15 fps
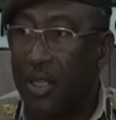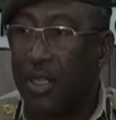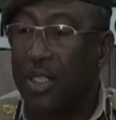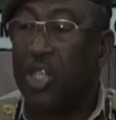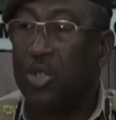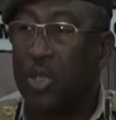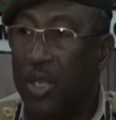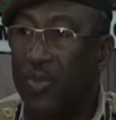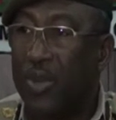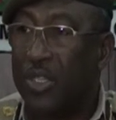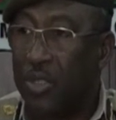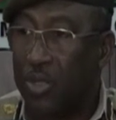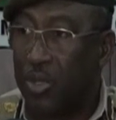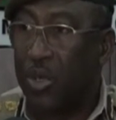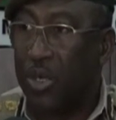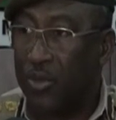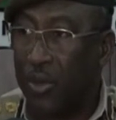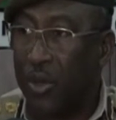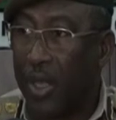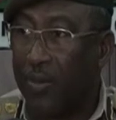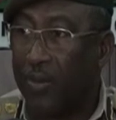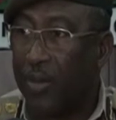They should leave us to do it
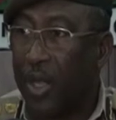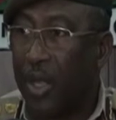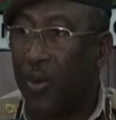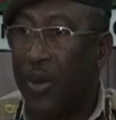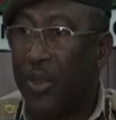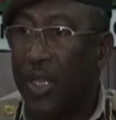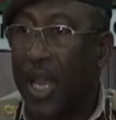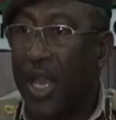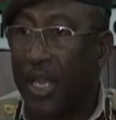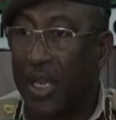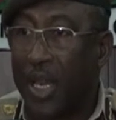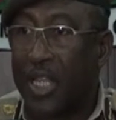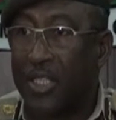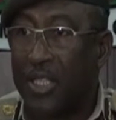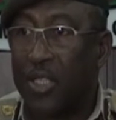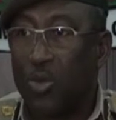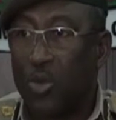for them. When there are crises,